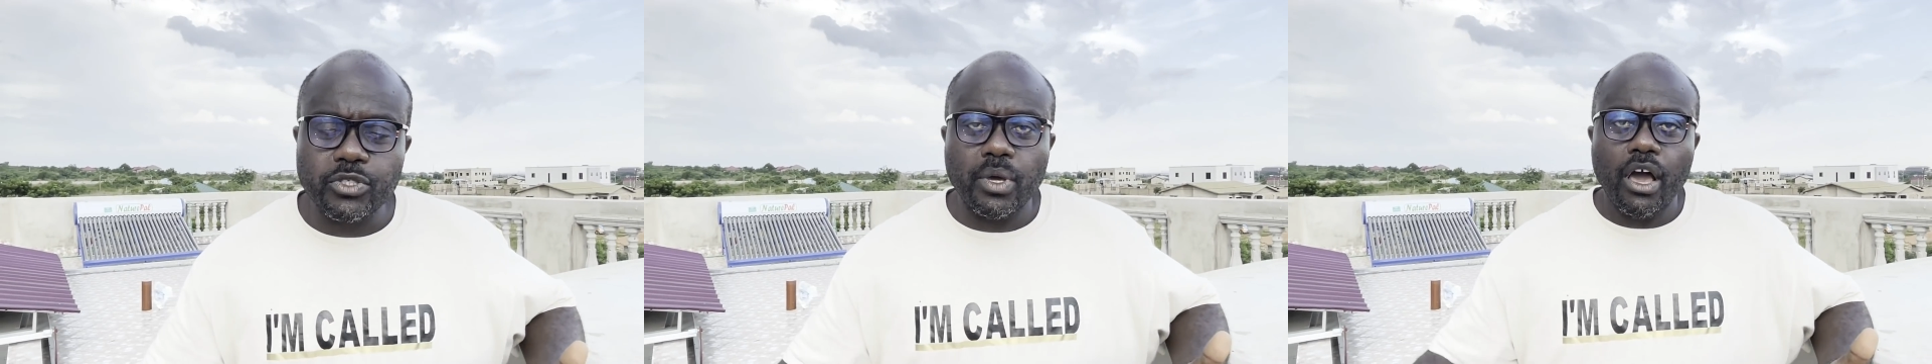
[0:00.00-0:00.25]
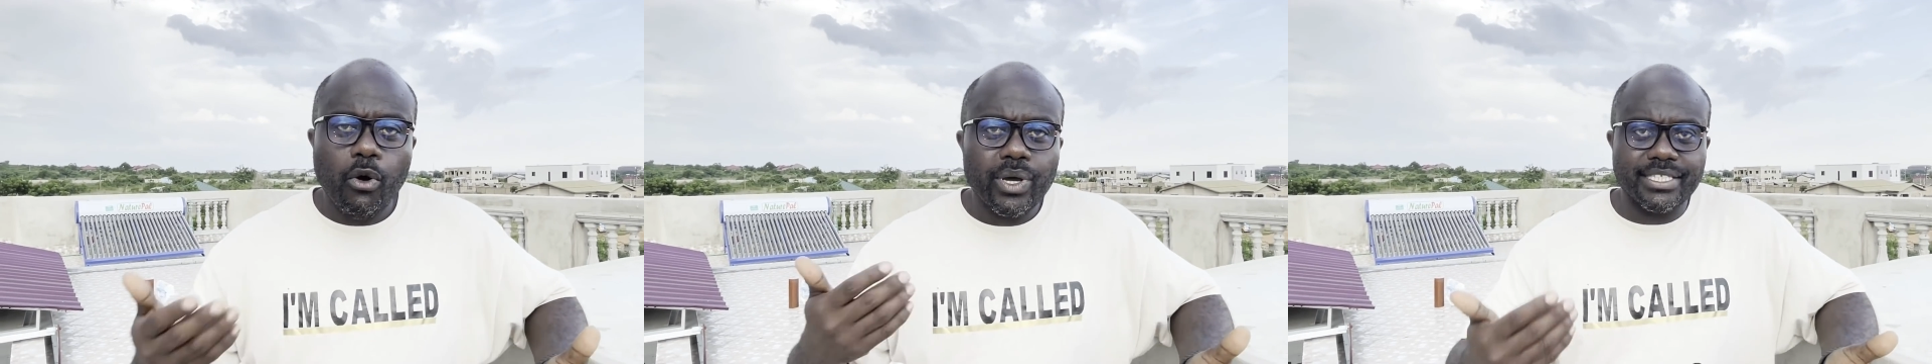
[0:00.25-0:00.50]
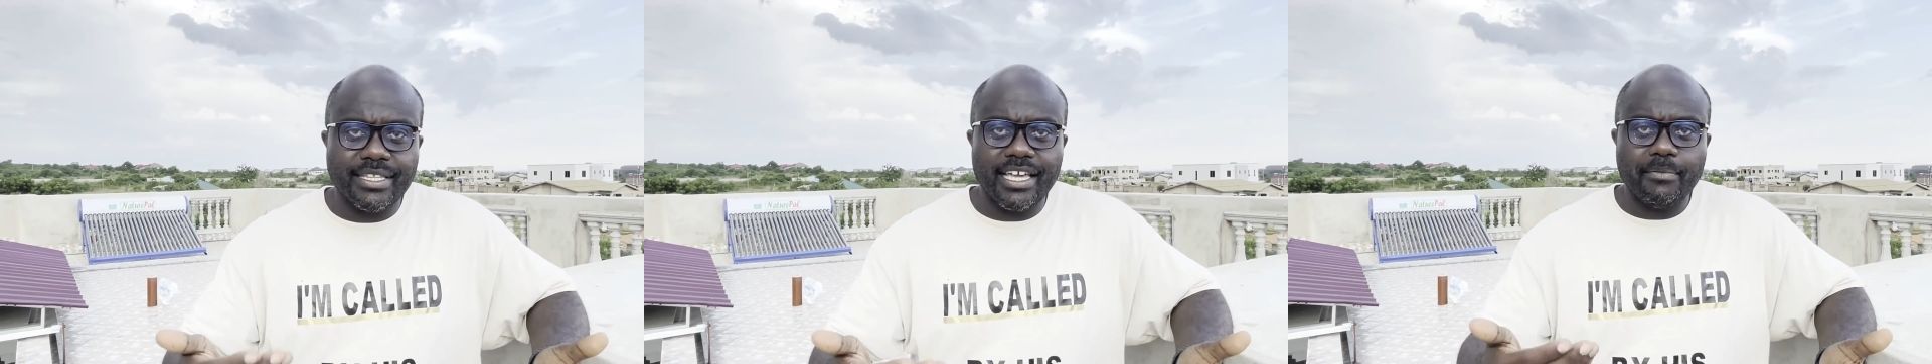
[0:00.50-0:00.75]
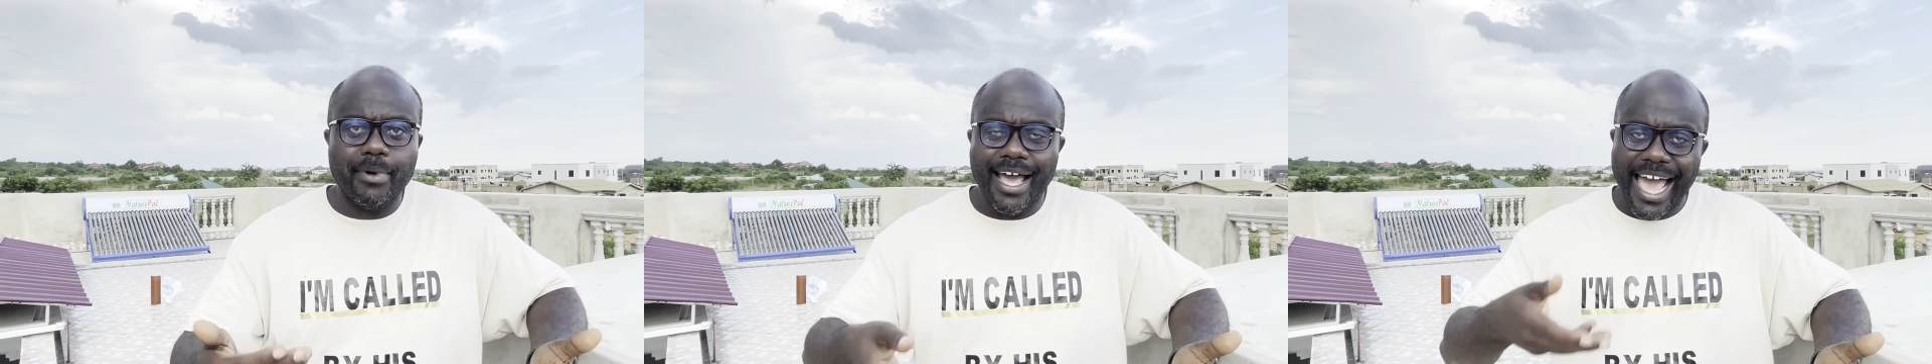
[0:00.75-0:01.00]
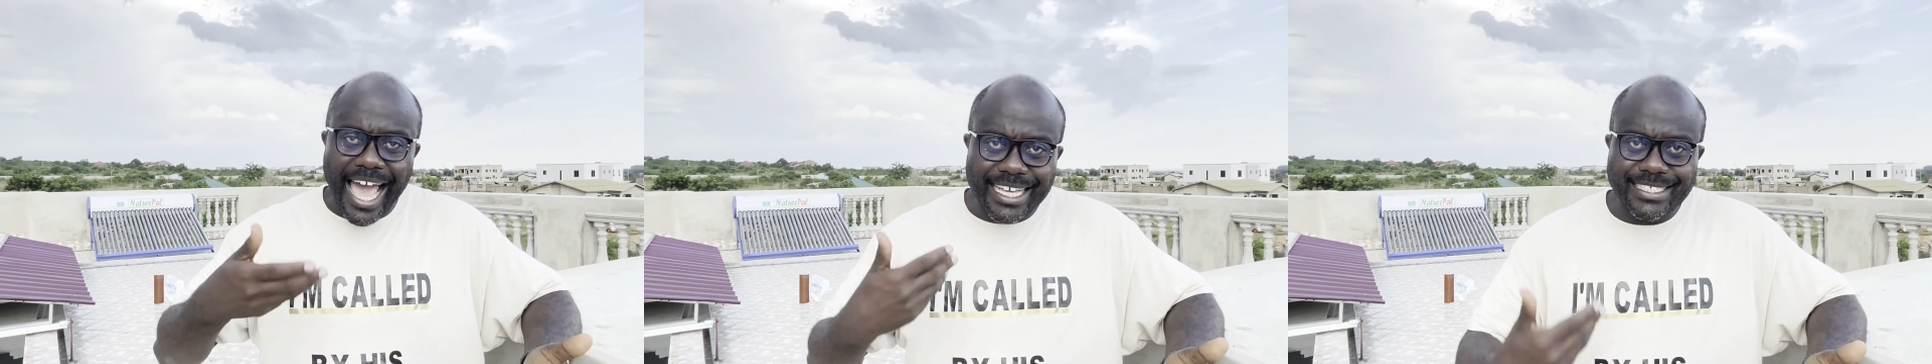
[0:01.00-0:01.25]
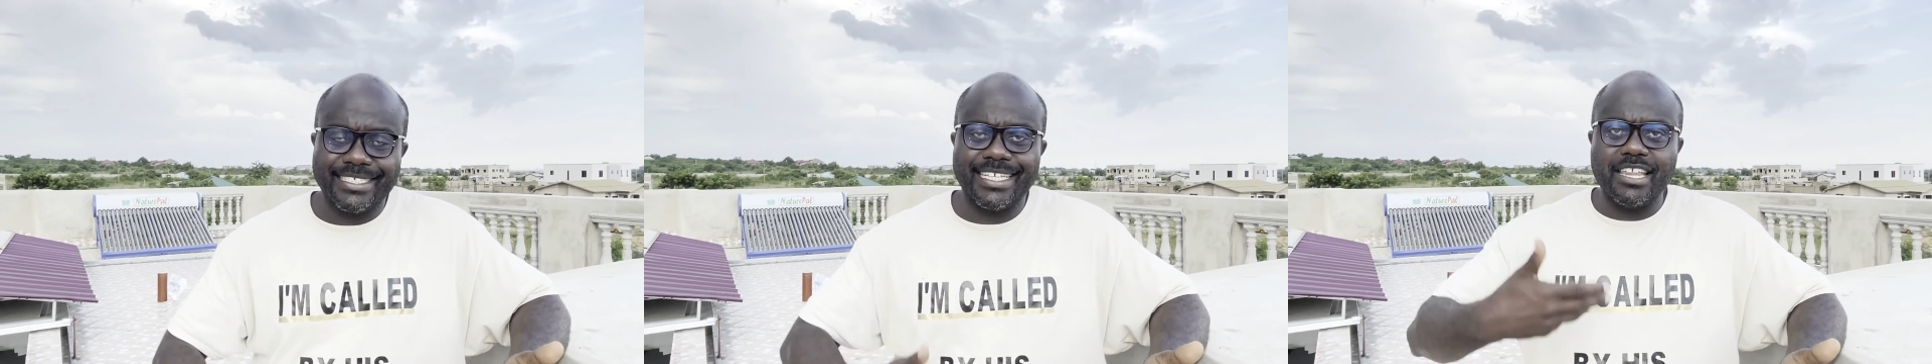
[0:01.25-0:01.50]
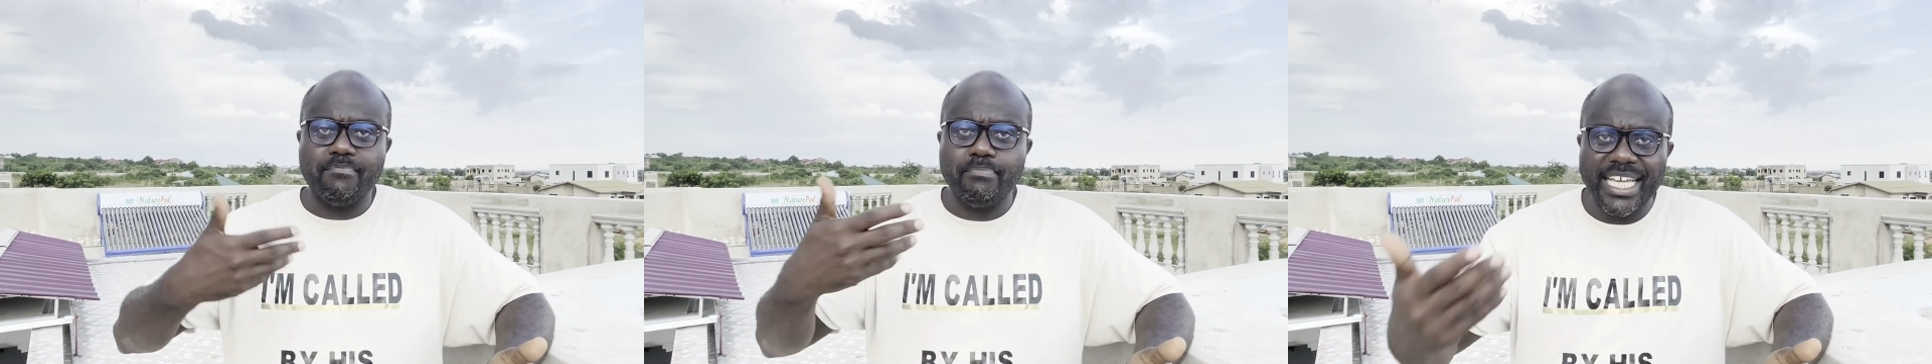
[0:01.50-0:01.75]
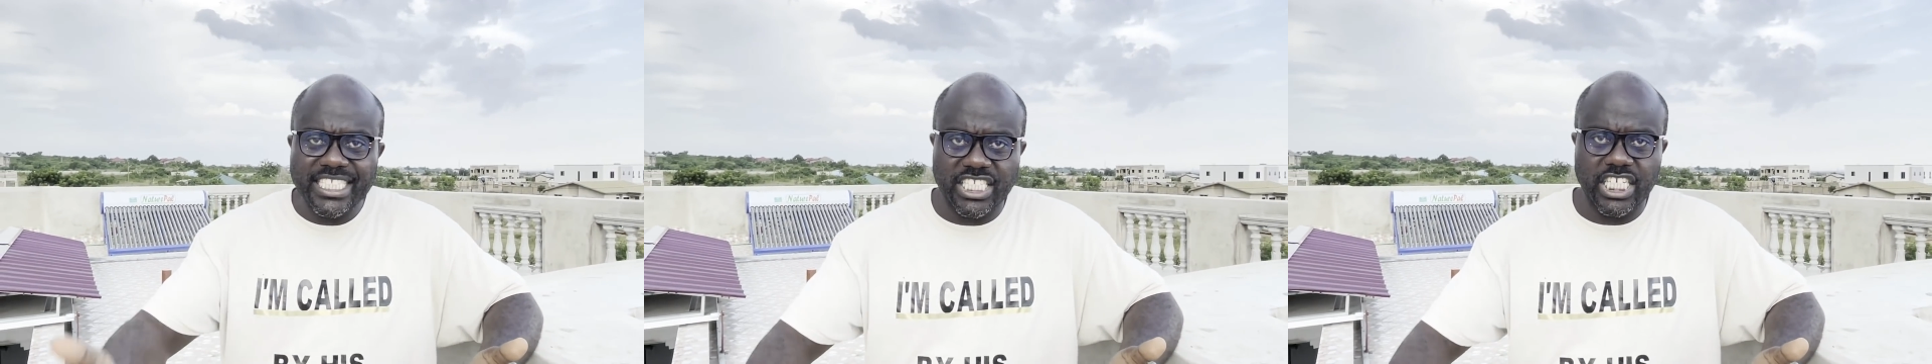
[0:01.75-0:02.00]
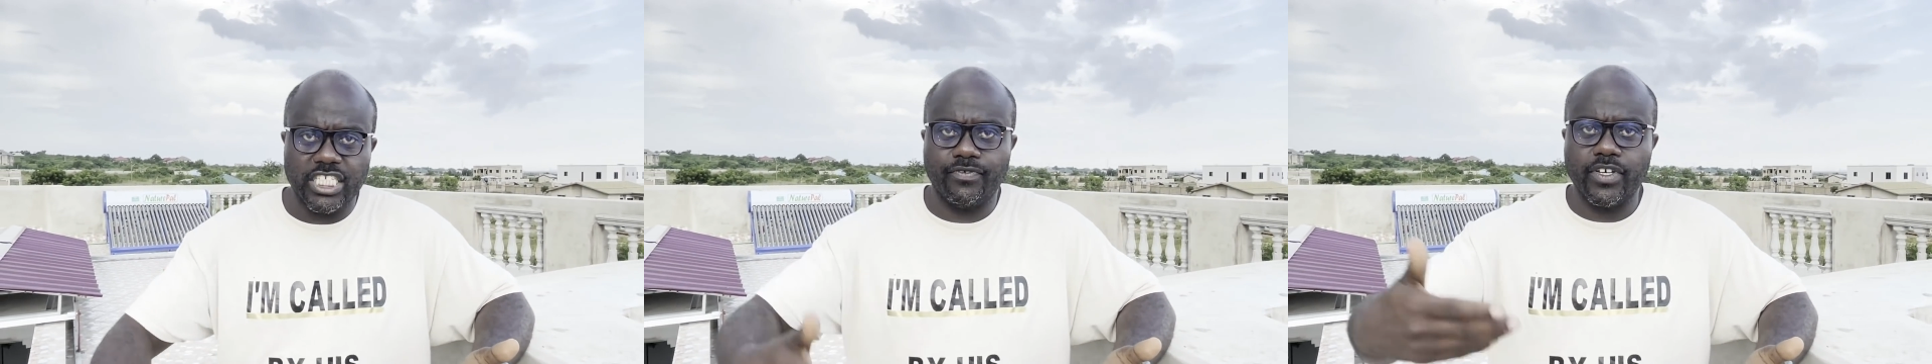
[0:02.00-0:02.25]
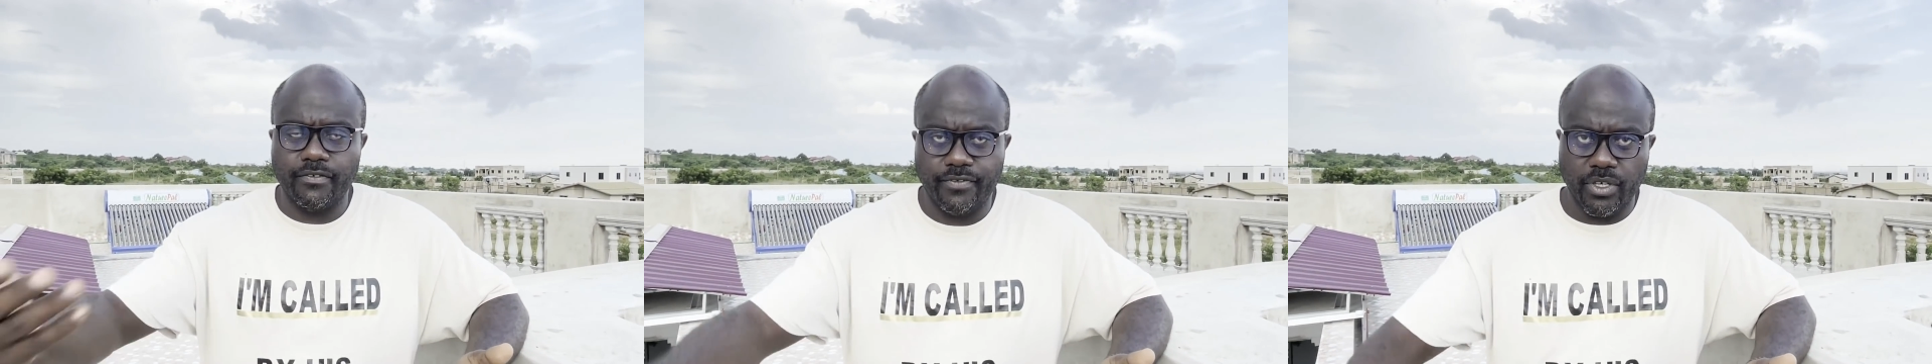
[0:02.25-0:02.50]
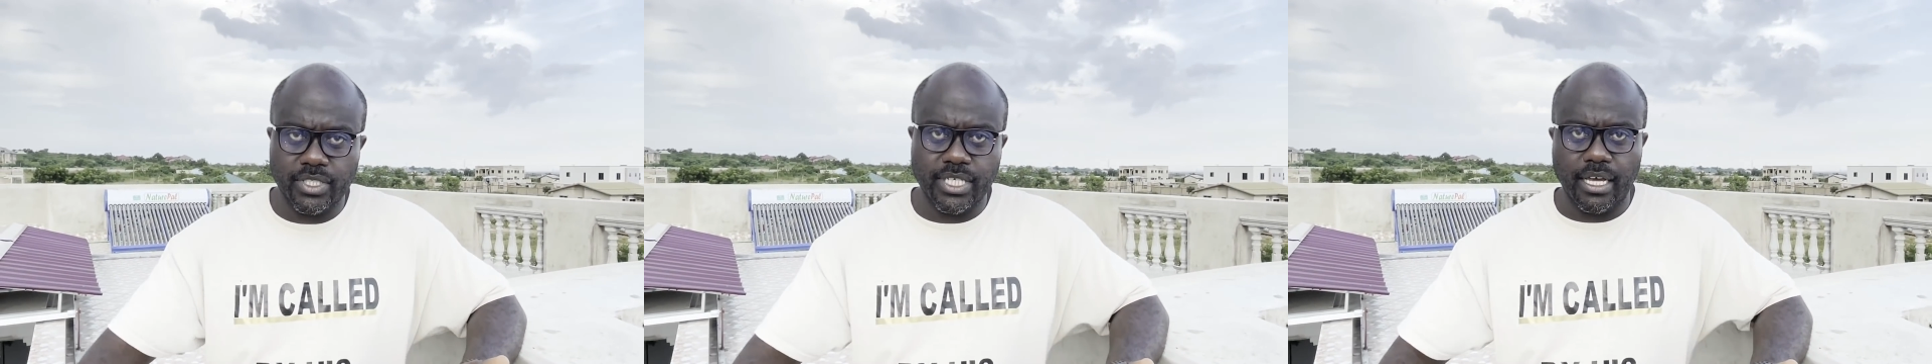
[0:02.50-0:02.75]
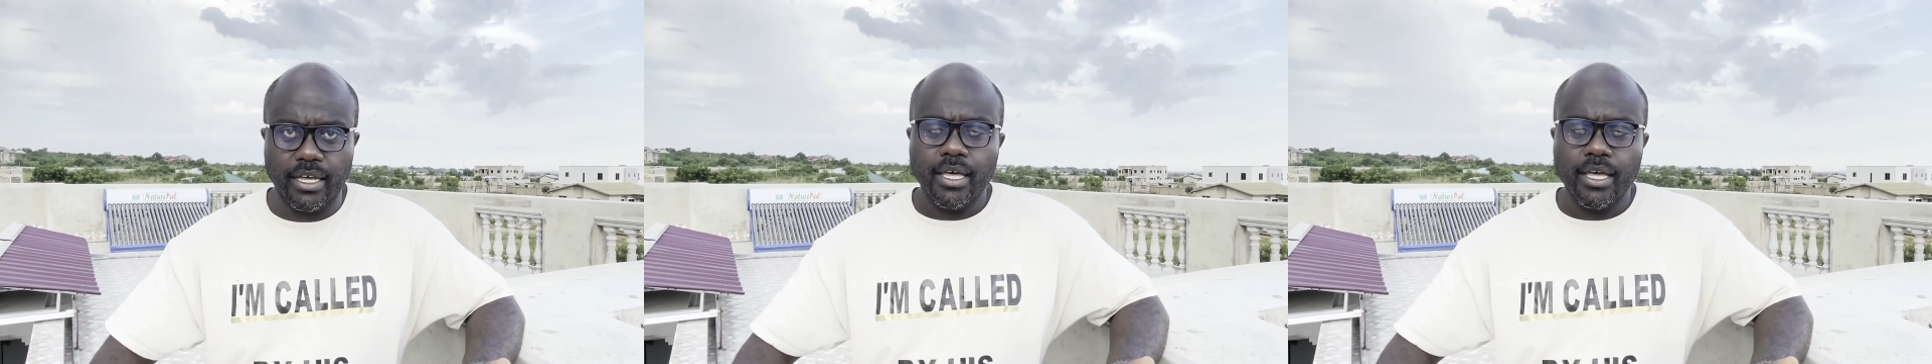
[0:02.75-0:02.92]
we always think about access and maintenance for the future.